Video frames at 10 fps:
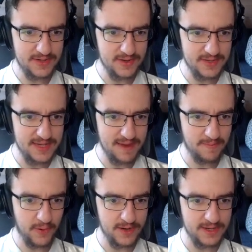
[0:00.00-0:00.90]
to the same
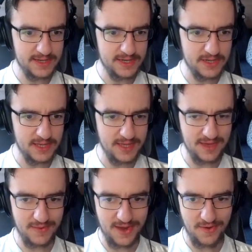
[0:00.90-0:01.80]
point as each other.
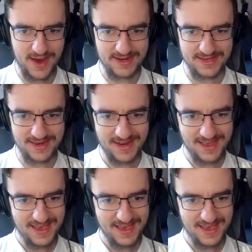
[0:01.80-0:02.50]
There we go. Excellent.